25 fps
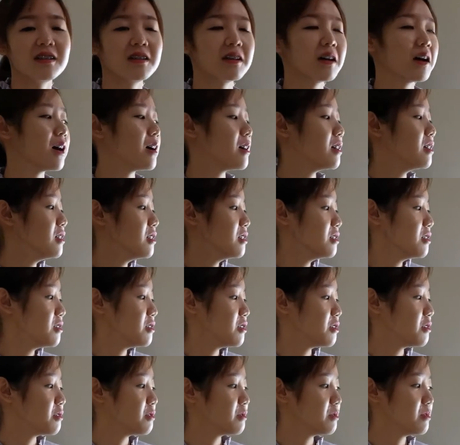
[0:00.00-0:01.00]
Yeah,
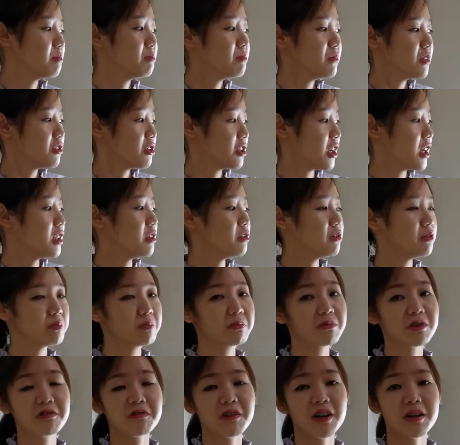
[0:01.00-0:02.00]
so try to
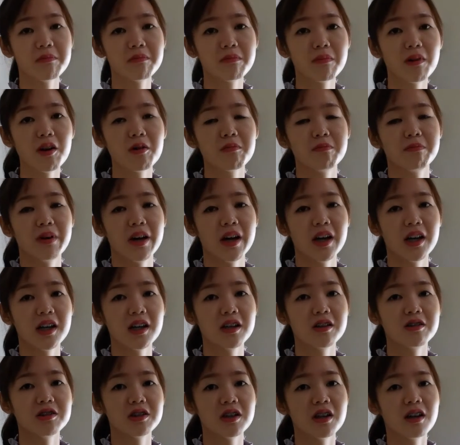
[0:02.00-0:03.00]
provide more
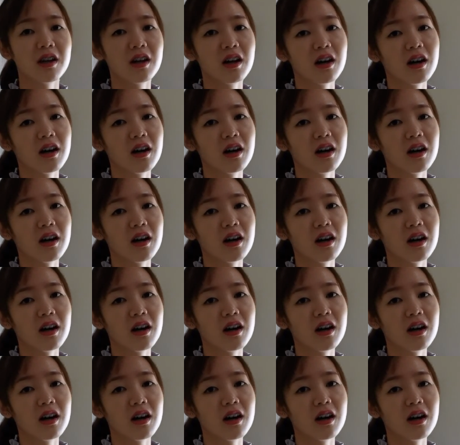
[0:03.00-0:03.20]
bench